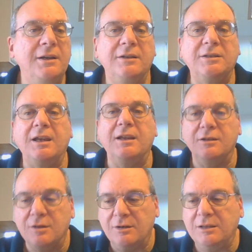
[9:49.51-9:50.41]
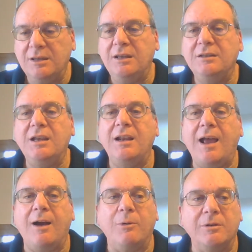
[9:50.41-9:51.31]
saying during these 8
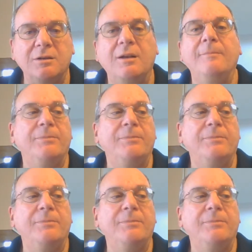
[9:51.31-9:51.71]
hours,